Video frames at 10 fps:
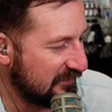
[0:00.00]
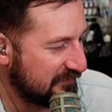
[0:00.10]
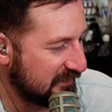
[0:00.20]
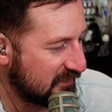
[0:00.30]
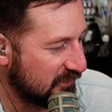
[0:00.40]

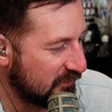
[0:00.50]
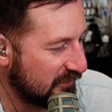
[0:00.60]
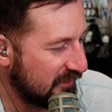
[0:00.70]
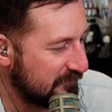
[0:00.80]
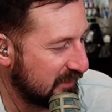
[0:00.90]
elf the
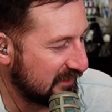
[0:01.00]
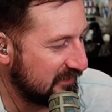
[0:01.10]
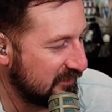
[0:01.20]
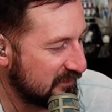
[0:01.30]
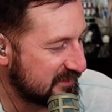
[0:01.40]
glory of
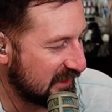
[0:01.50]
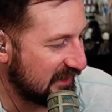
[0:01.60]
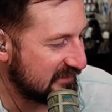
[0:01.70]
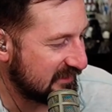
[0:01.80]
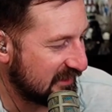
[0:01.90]
McNukes,
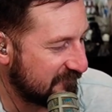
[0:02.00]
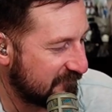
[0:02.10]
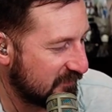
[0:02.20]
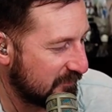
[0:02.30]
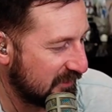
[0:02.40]
ATF
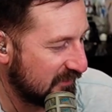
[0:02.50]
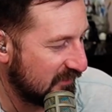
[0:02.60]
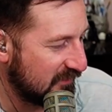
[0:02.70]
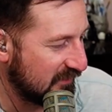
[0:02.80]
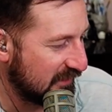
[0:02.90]
form and
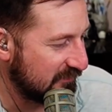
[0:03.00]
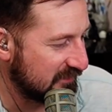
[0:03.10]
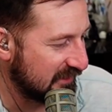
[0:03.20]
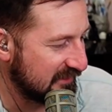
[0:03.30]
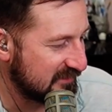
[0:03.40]
all. I
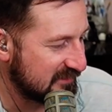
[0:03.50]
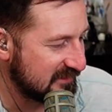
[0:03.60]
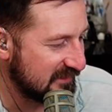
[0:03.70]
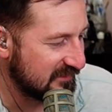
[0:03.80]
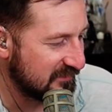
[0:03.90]
would like to
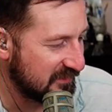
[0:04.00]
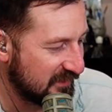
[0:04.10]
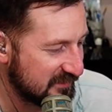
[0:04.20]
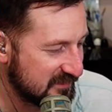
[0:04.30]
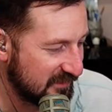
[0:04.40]
see their
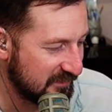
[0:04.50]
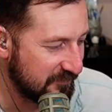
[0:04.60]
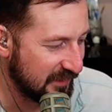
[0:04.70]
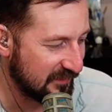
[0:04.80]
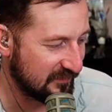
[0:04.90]
thoughts on the
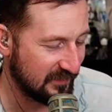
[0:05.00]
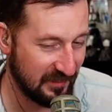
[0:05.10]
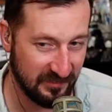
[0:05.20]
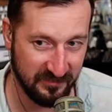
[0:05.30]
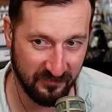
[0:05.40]
matter
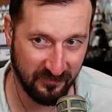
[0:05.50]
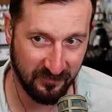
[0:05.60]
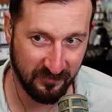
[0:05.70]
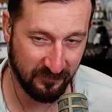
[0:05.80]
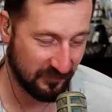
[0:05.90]
and
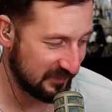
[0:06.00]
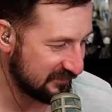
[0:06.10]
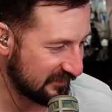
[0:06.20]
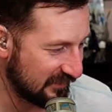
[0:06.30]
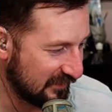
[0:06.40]
your
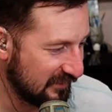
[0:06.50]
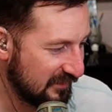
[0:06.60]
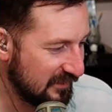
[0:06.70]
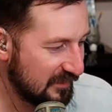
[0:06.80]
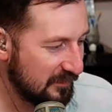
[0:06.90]
reasoning.
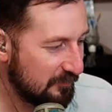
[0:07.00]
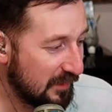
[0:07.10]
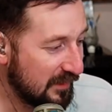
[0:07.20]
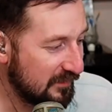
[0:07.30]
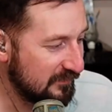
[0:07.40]

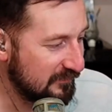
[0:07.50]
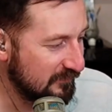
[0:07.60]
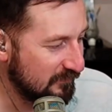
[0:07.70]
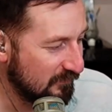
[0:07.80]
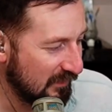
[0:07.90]
My
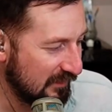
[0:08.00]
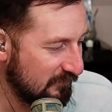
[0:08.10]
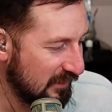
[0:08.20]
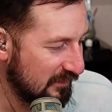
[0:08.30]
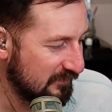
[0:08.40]

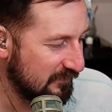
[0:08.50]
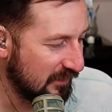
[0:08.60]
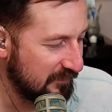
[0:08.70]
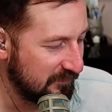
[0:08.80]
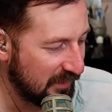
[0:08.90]

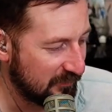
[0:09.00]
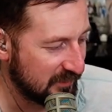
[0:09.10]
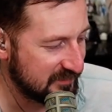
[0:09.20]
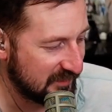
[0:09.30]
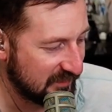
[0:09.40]

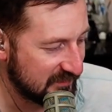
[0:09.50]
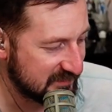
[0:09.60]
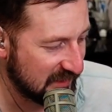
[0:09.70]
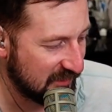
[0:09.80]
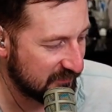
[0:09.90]
reasoning is
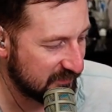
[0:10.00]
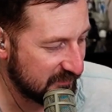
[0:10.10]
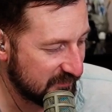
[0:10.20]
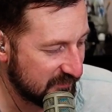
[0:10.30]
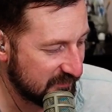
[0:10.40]
sound.
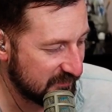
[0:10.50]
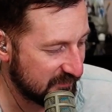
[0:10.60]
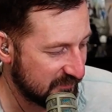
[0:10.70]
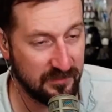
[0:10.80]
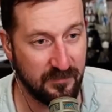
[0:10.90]
The
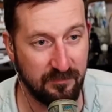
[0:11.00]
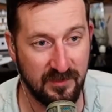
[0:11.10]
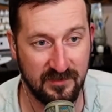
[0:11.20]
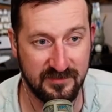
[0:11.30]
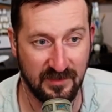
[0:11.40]
Second
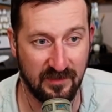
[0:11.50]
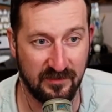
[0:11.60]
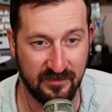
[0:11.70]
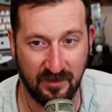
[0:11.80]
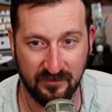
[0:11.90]
Amendment is
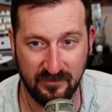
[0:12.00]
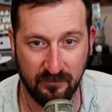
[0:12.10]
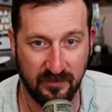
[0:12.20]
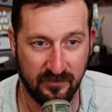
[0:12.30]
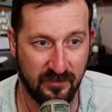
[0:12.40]
silent as to
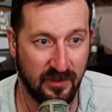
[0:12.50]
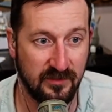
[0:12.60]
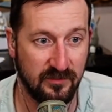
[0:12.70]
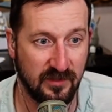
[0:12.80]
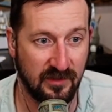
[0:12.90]
whether or
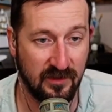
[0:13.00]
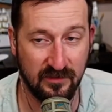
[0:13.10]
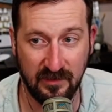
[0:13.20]
not you can